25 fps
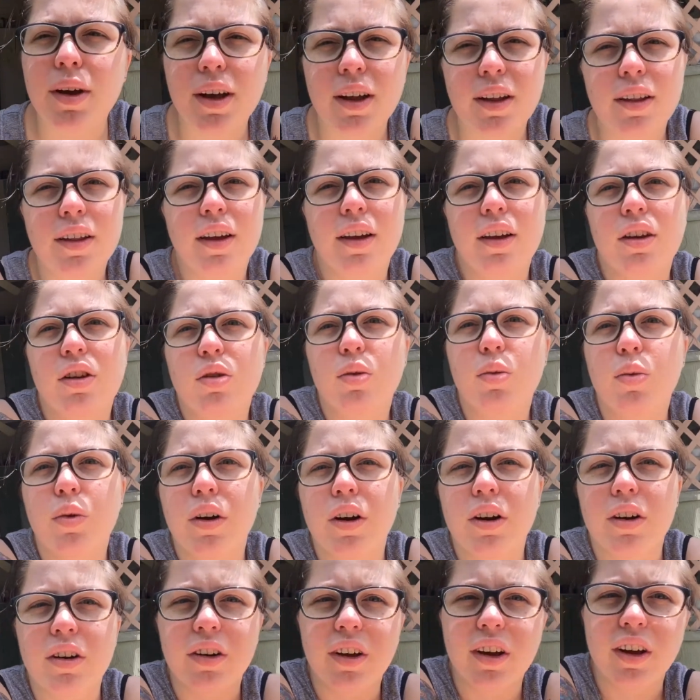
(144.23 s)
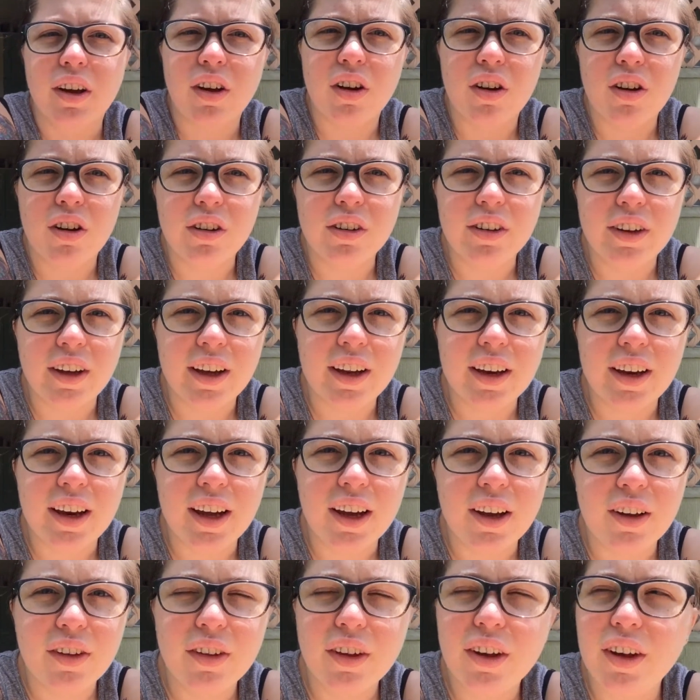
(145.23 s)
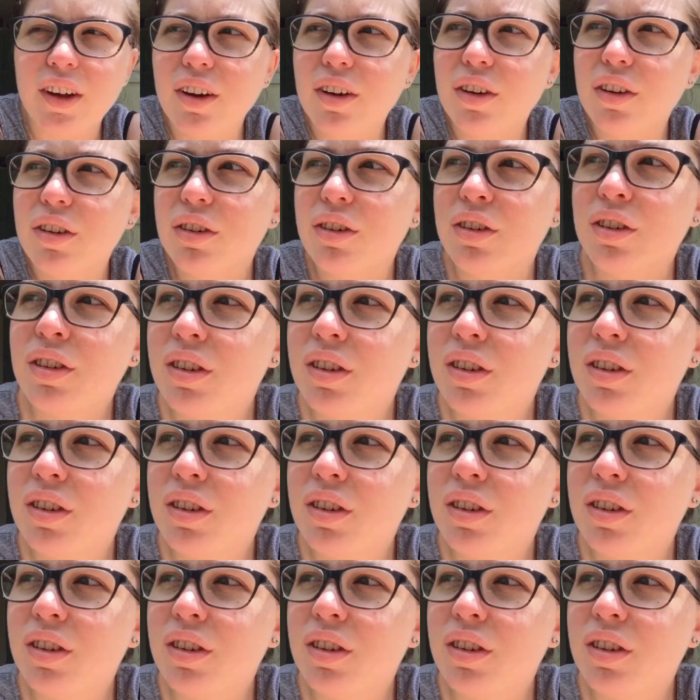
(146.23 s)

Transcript: on like Twitter like all day now though